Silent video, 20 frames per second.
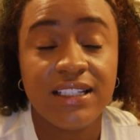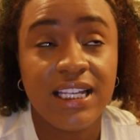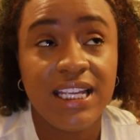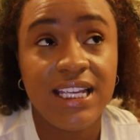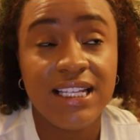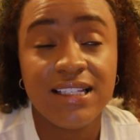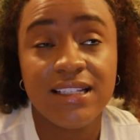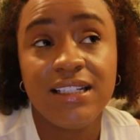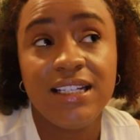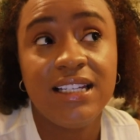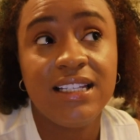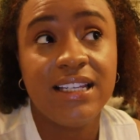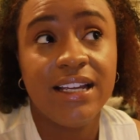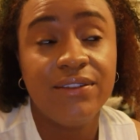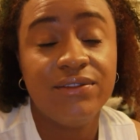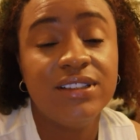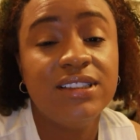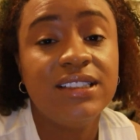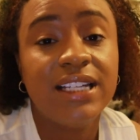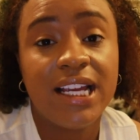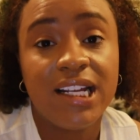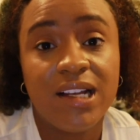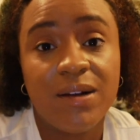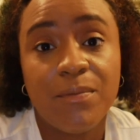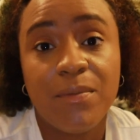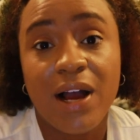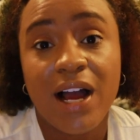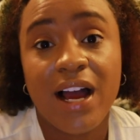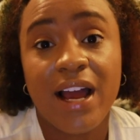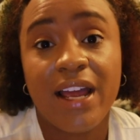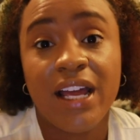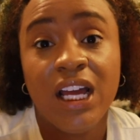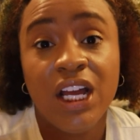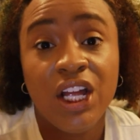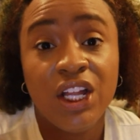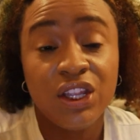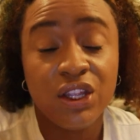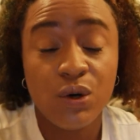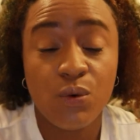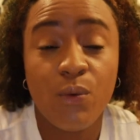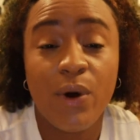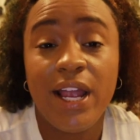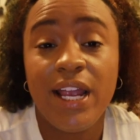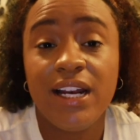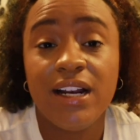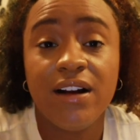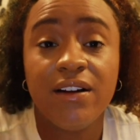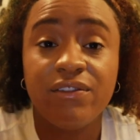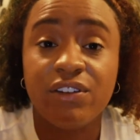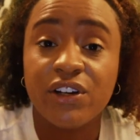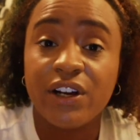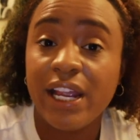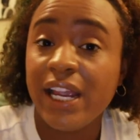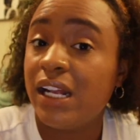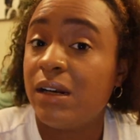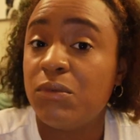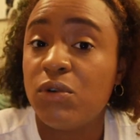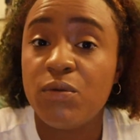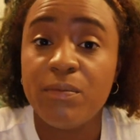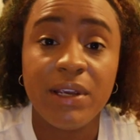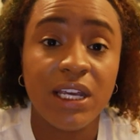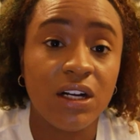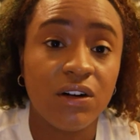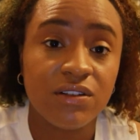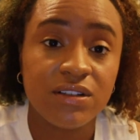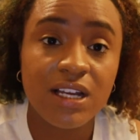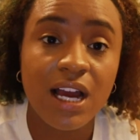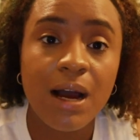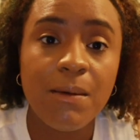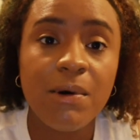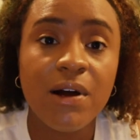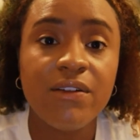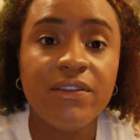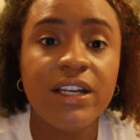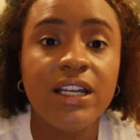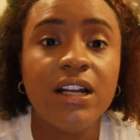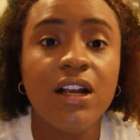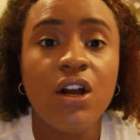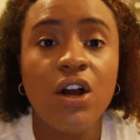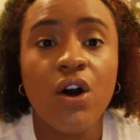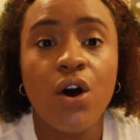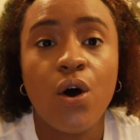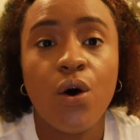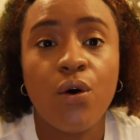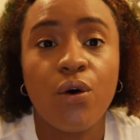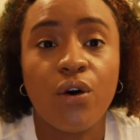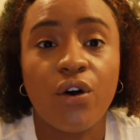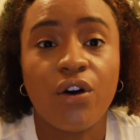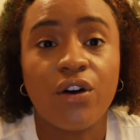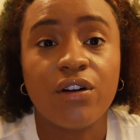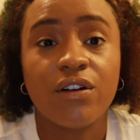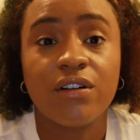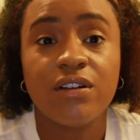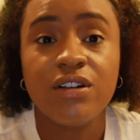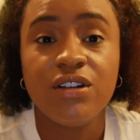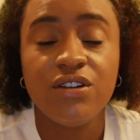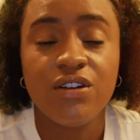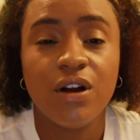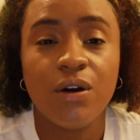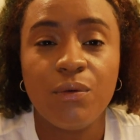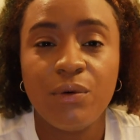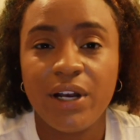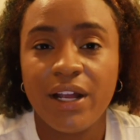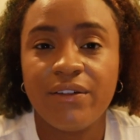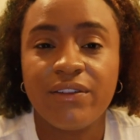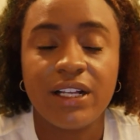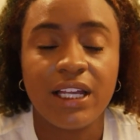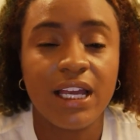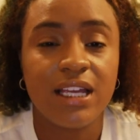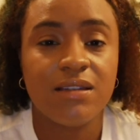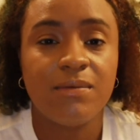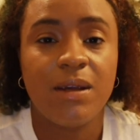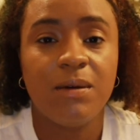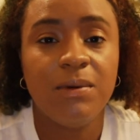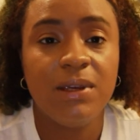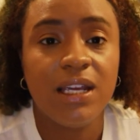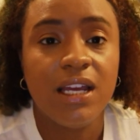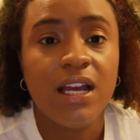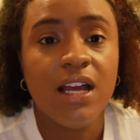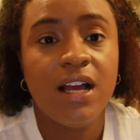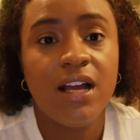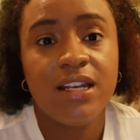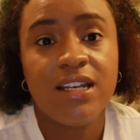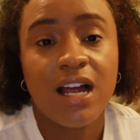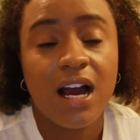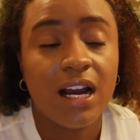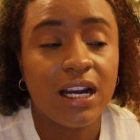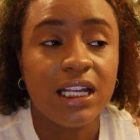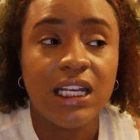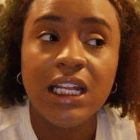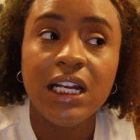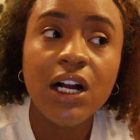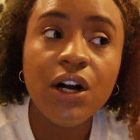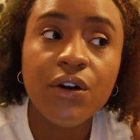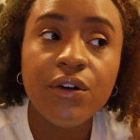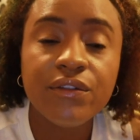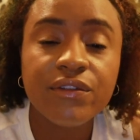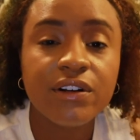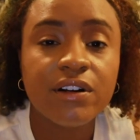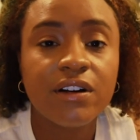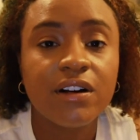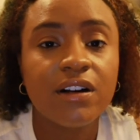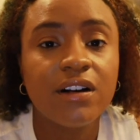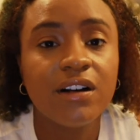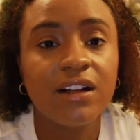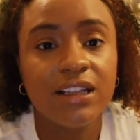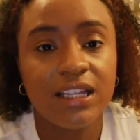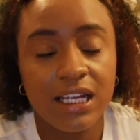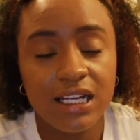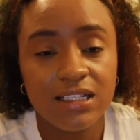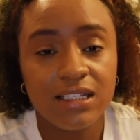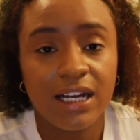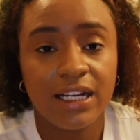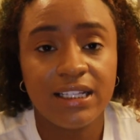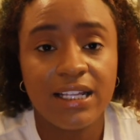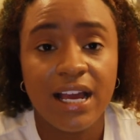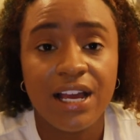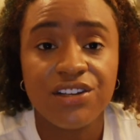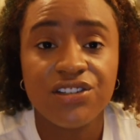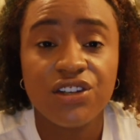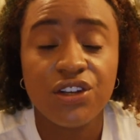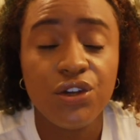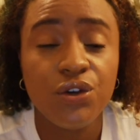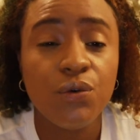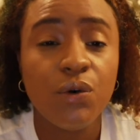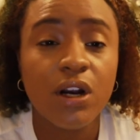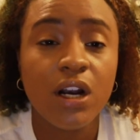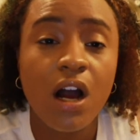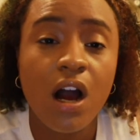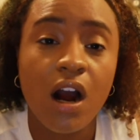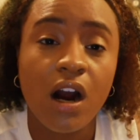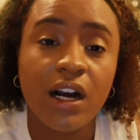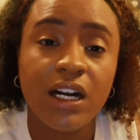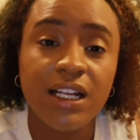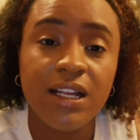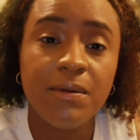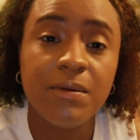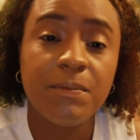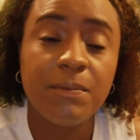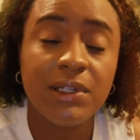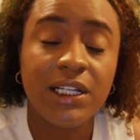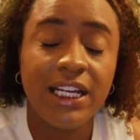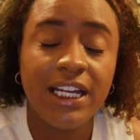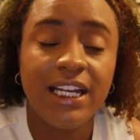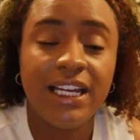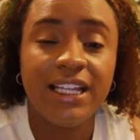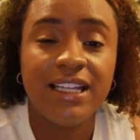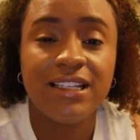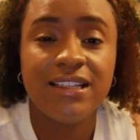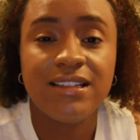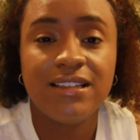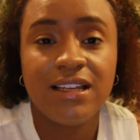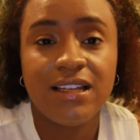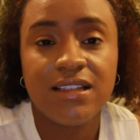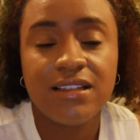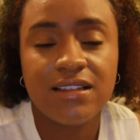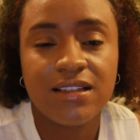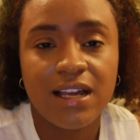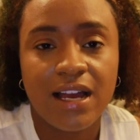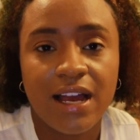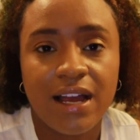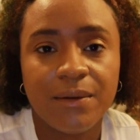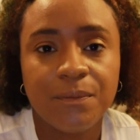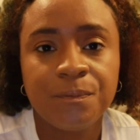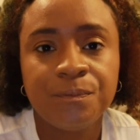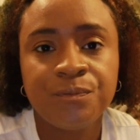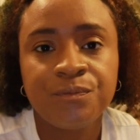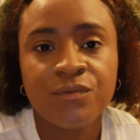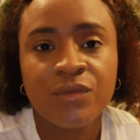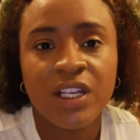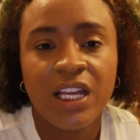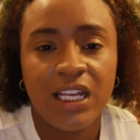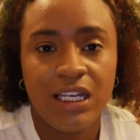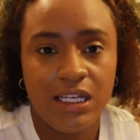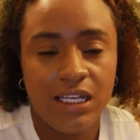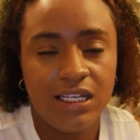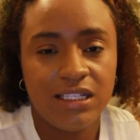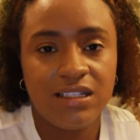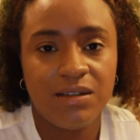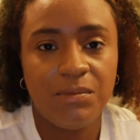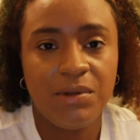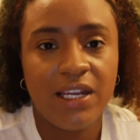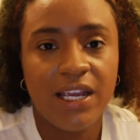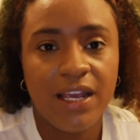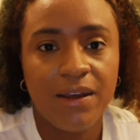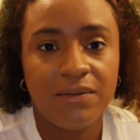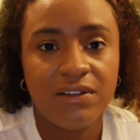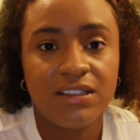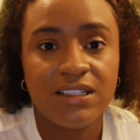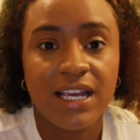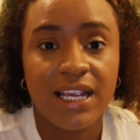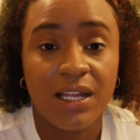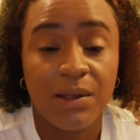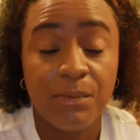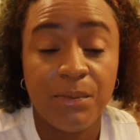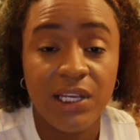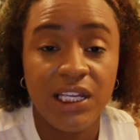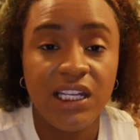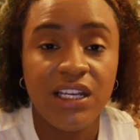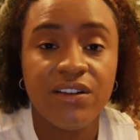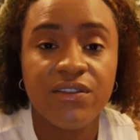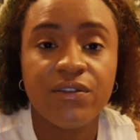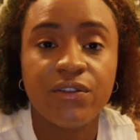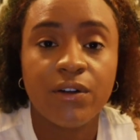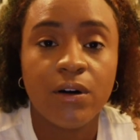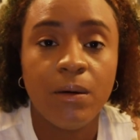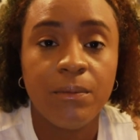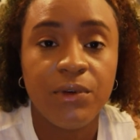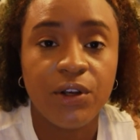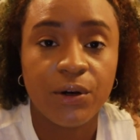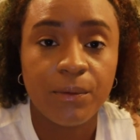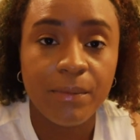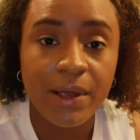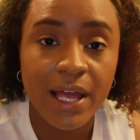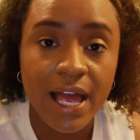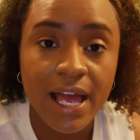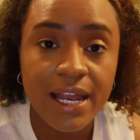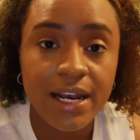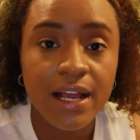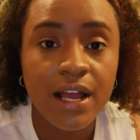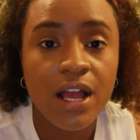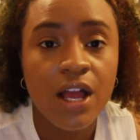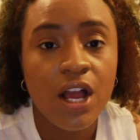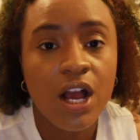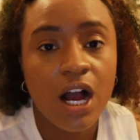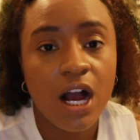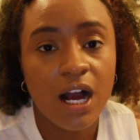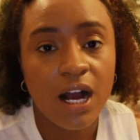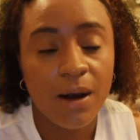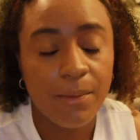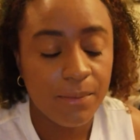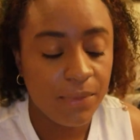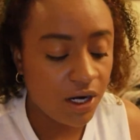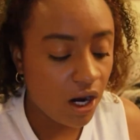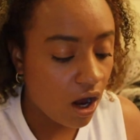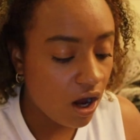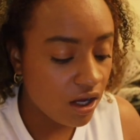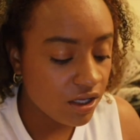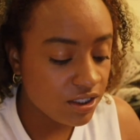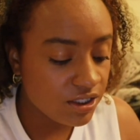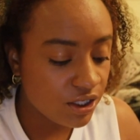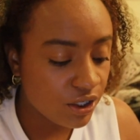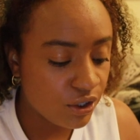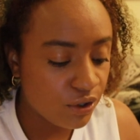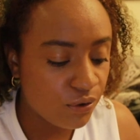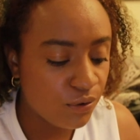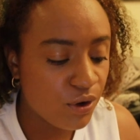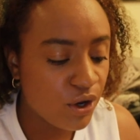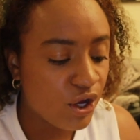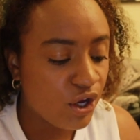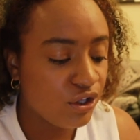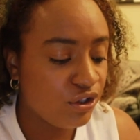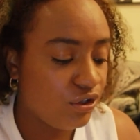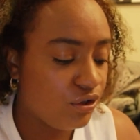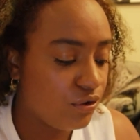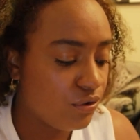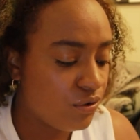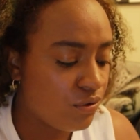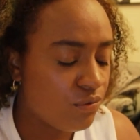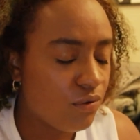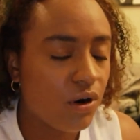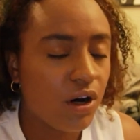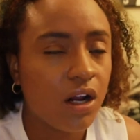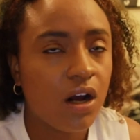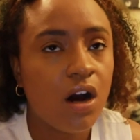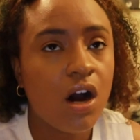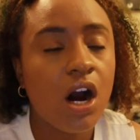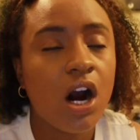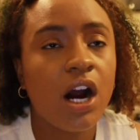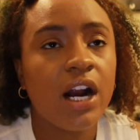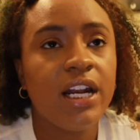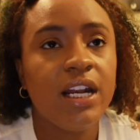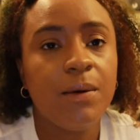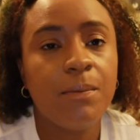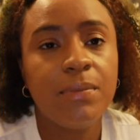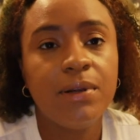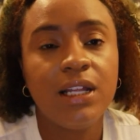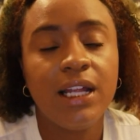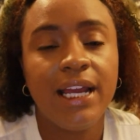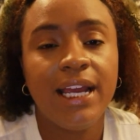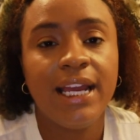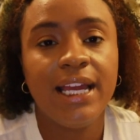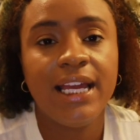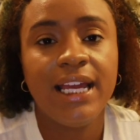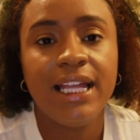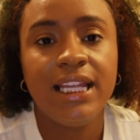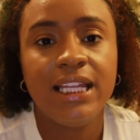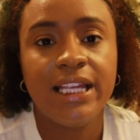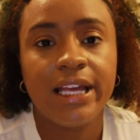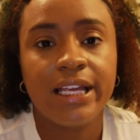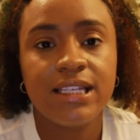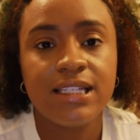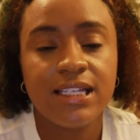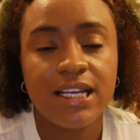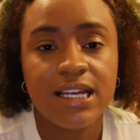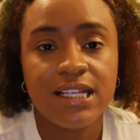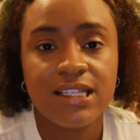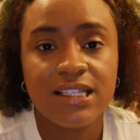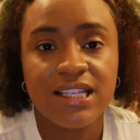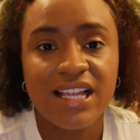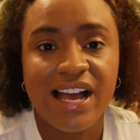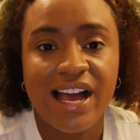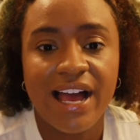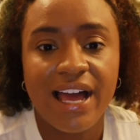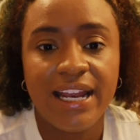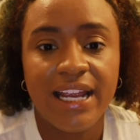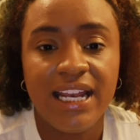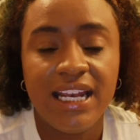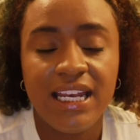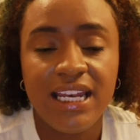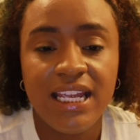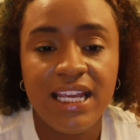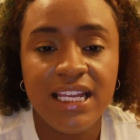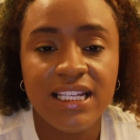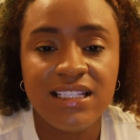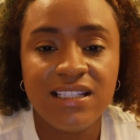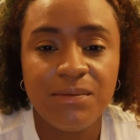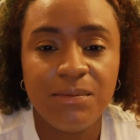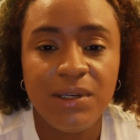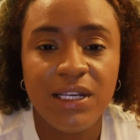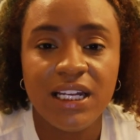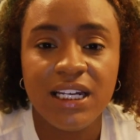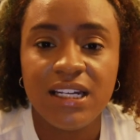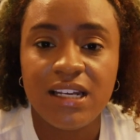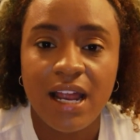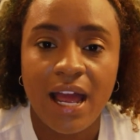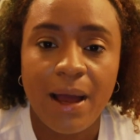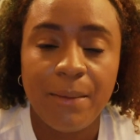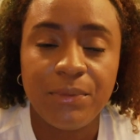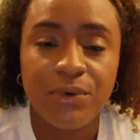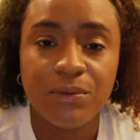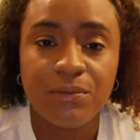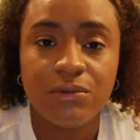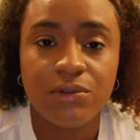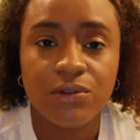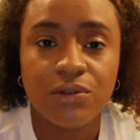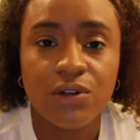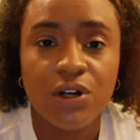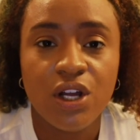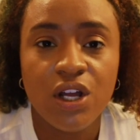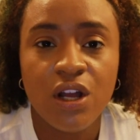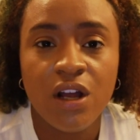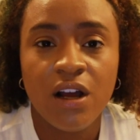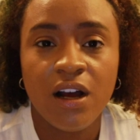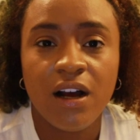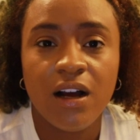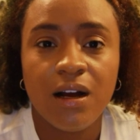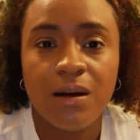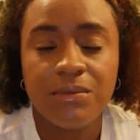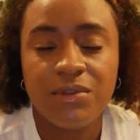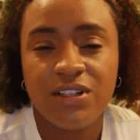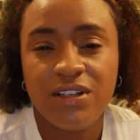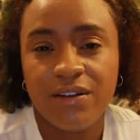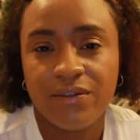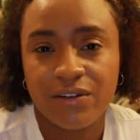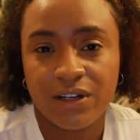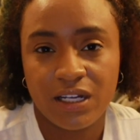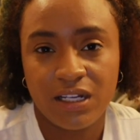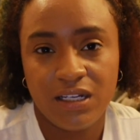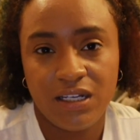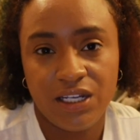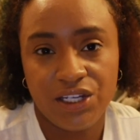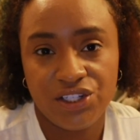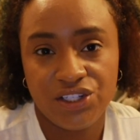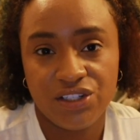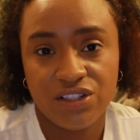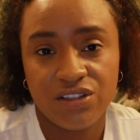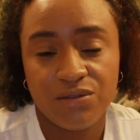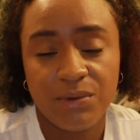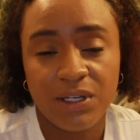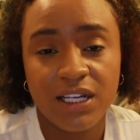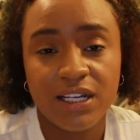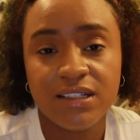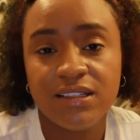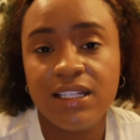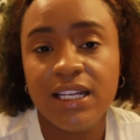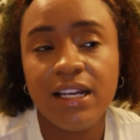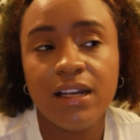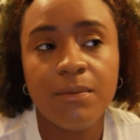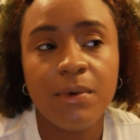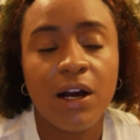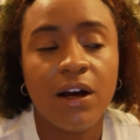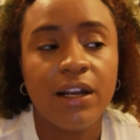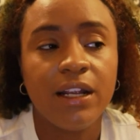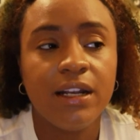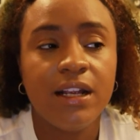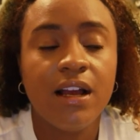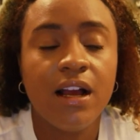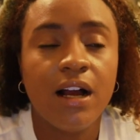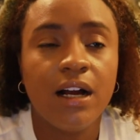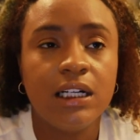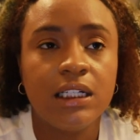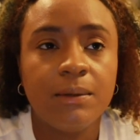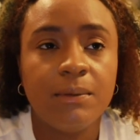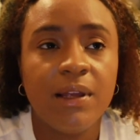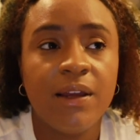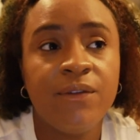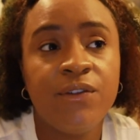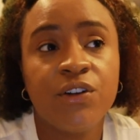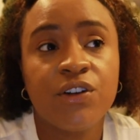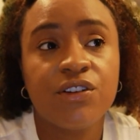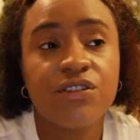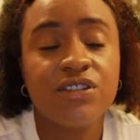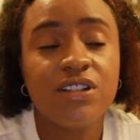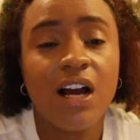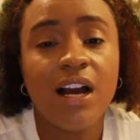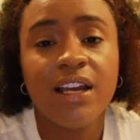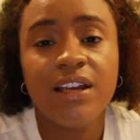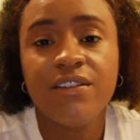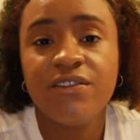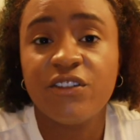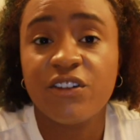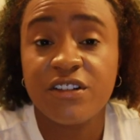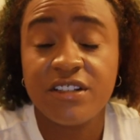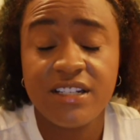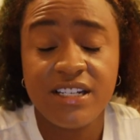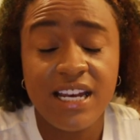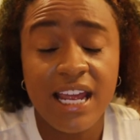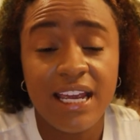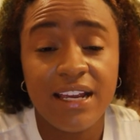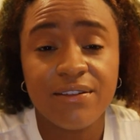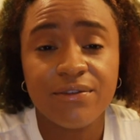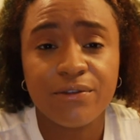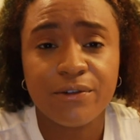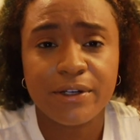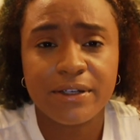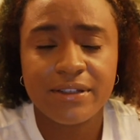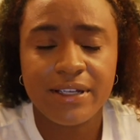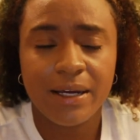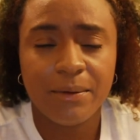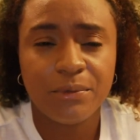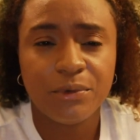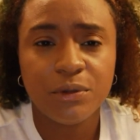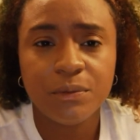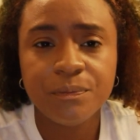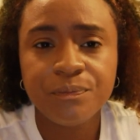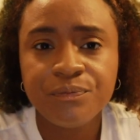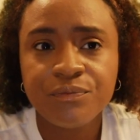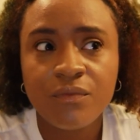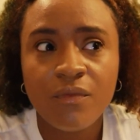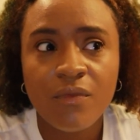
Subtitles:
easily devastated by the weight of your animal being on top of it, or, you know, whatever the case may be, knocking it over, things like that. So you want a hardy plant in the sense that it needs to be able to take a beating from your pet. But also you want a hardy plant in the sense that it needs to be adaptable to different conditions. Because think about it, if you're stalking for a snake, for example,